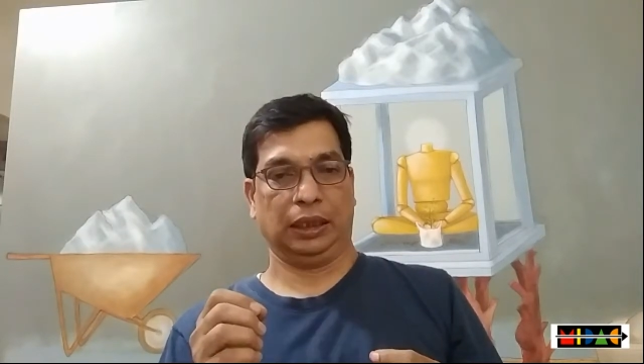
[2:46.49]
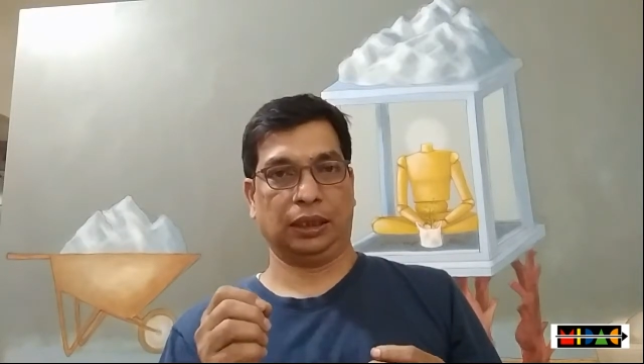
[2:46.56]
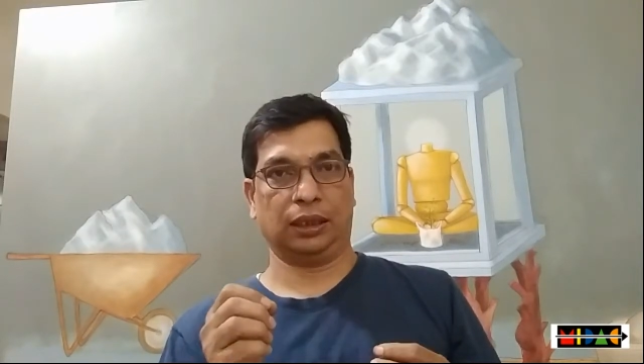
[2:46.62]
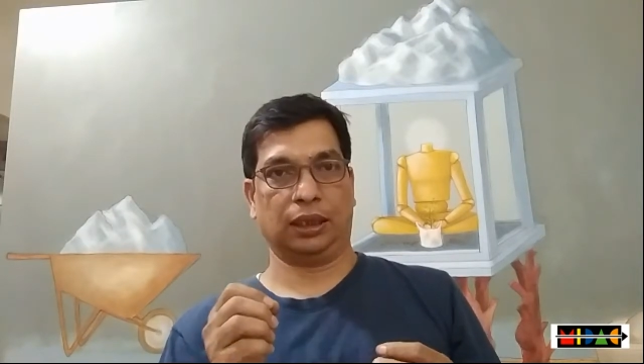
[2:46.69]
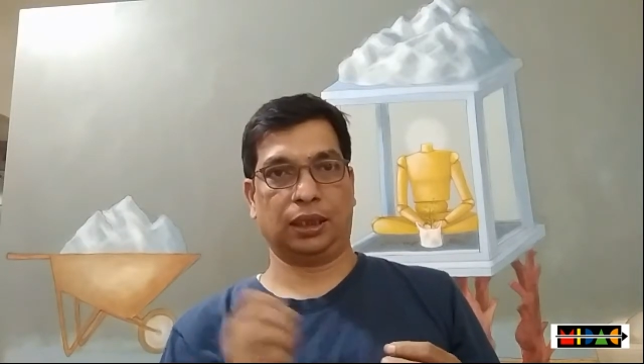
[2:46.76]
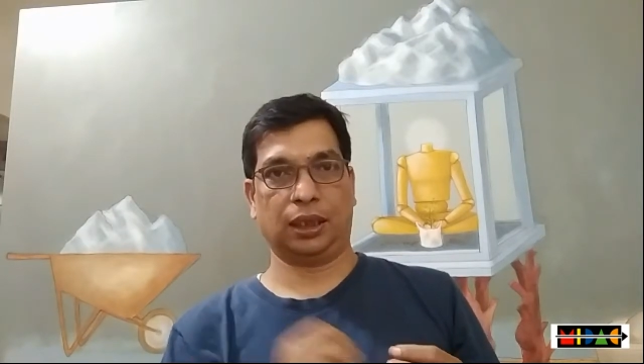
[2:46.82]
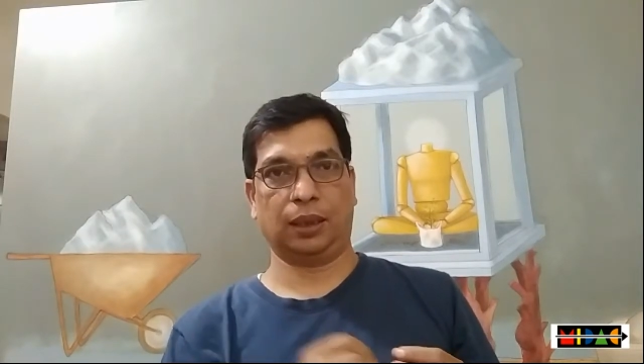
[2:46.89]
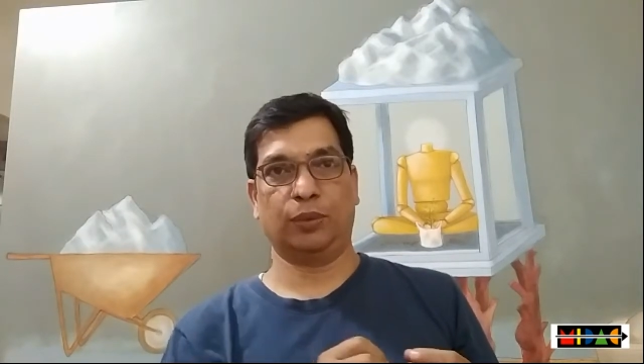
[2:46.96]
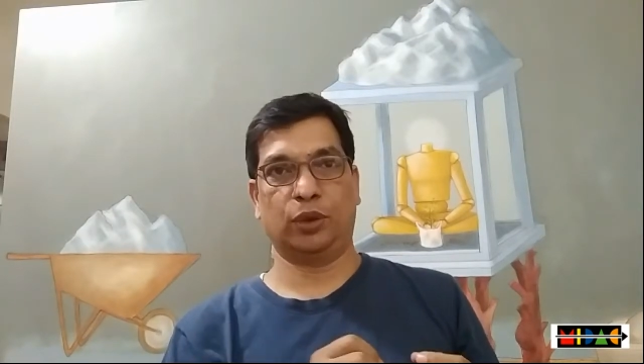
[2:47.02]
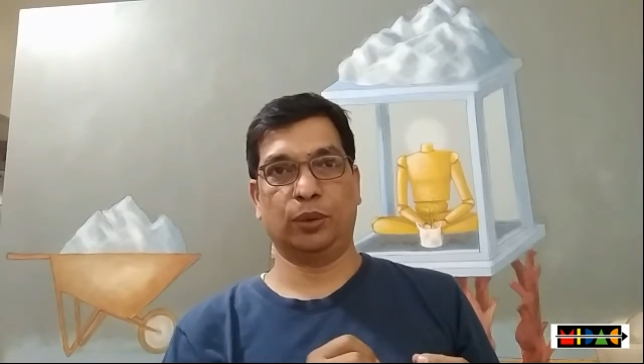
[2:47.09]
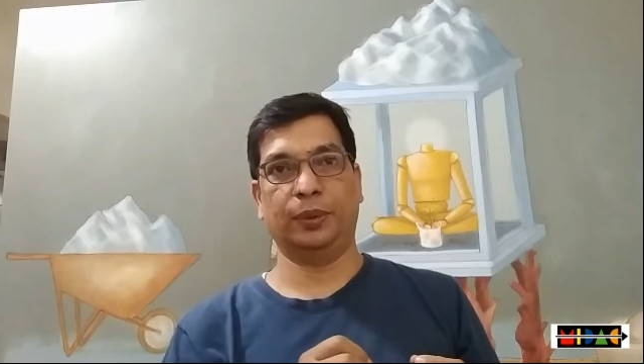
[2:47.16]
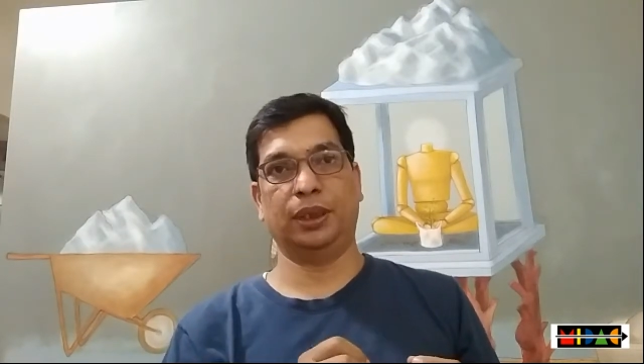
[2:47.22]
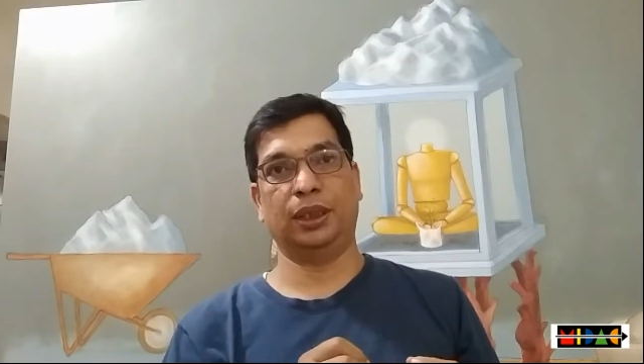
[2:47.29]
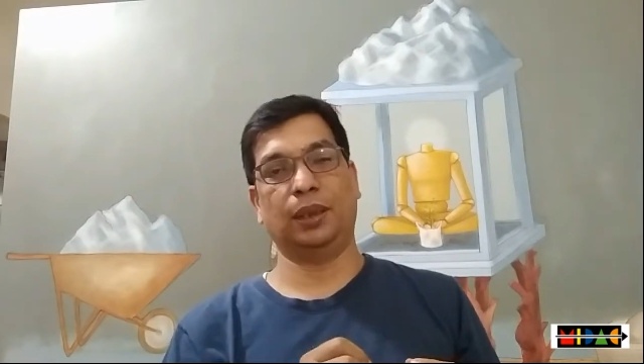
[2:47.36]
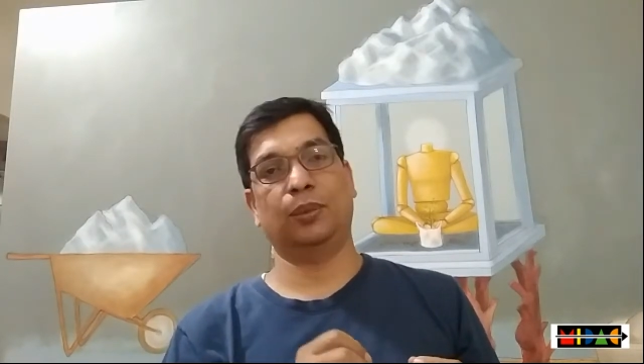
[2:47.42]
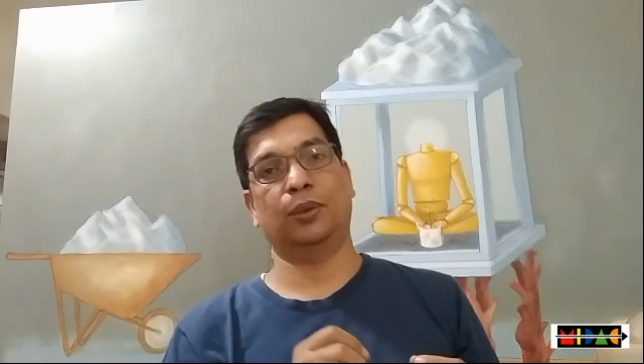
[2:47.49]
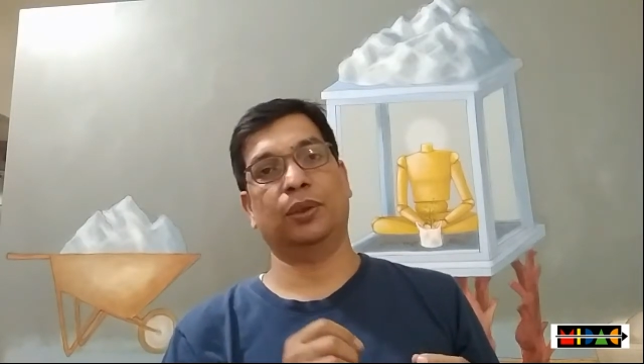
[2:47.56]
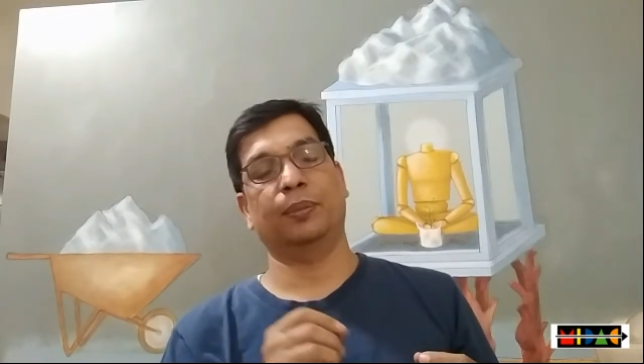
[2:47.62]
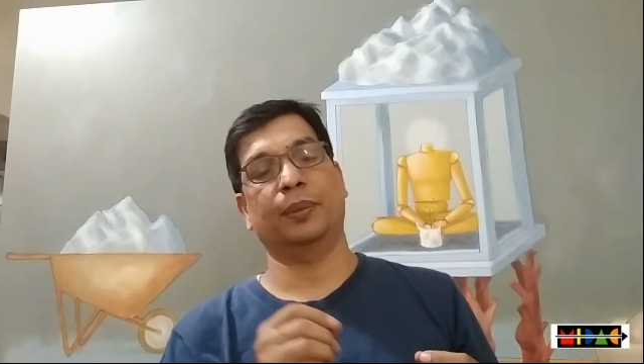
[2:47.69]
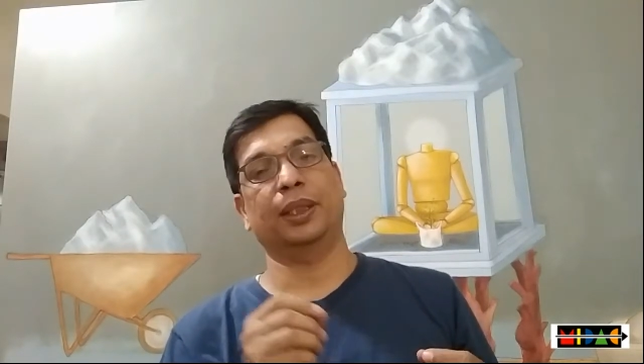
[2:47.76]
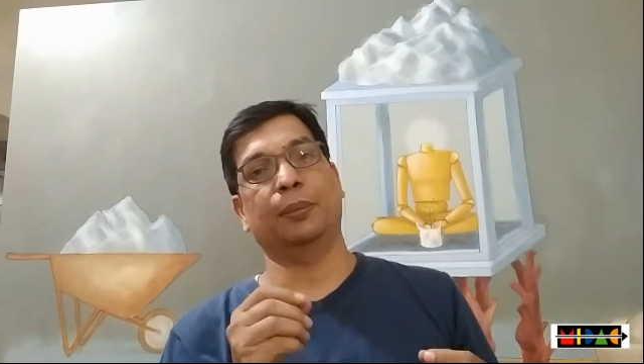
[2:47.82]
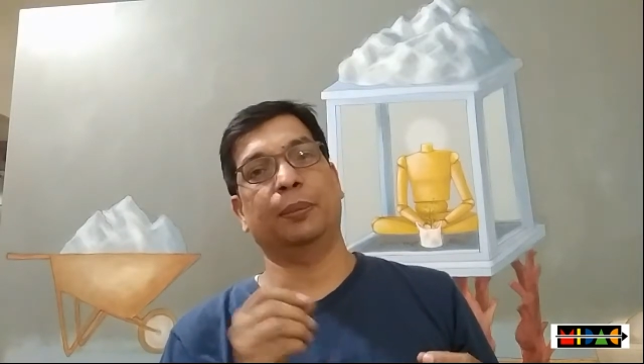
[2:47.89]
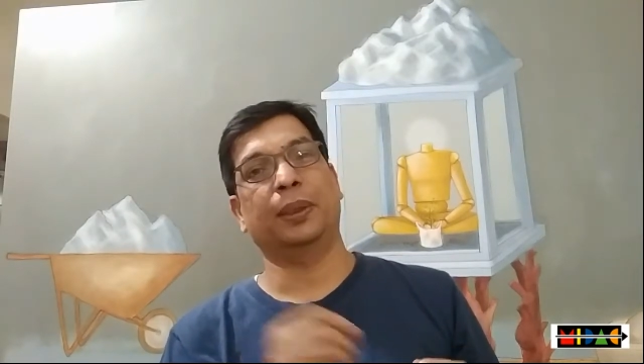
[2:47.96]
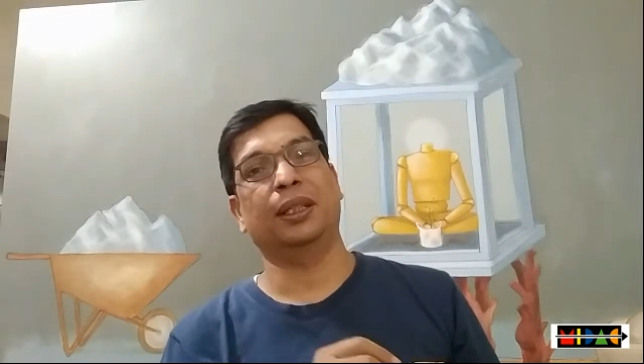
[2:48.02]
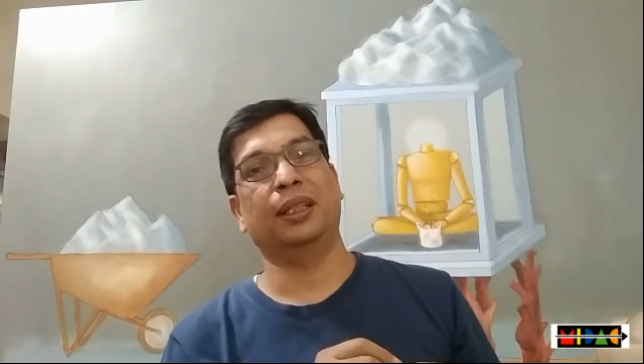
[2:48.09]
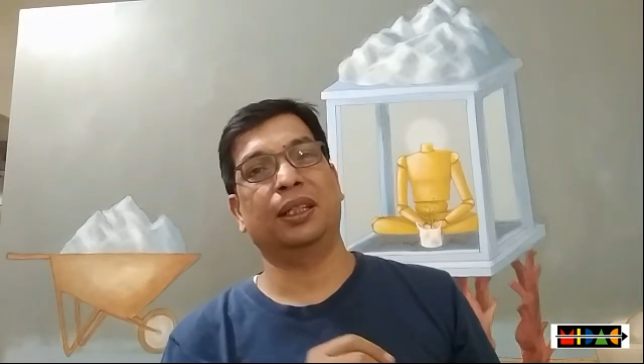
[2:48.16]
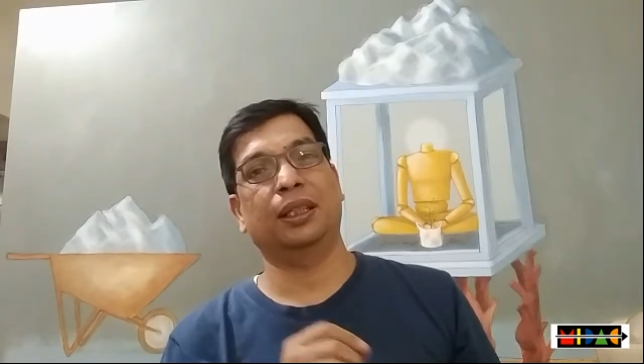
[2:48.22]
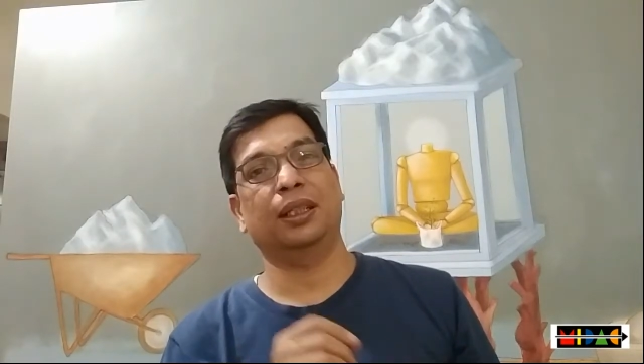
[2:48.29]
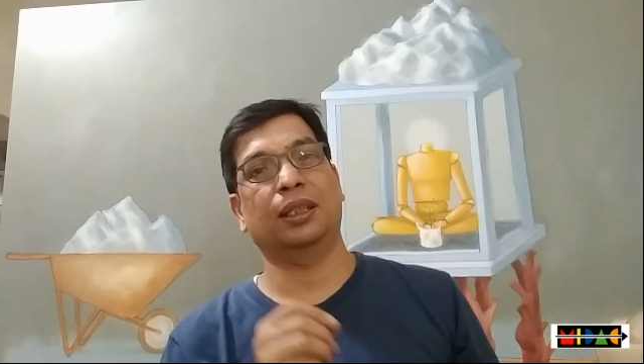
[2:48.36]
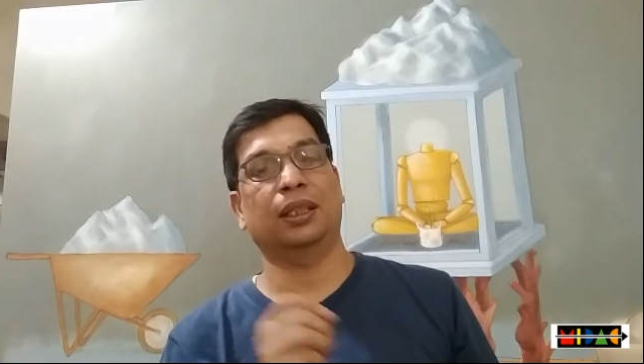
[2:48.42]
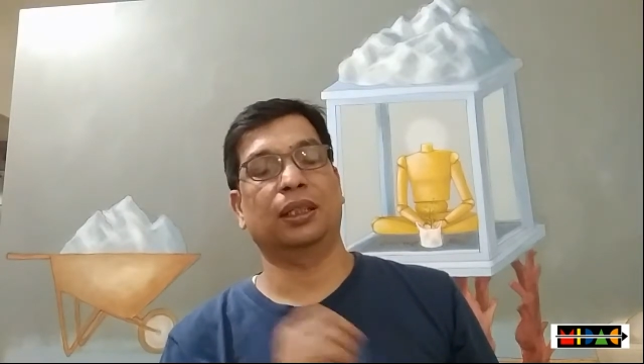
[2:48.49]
that come to me about my painting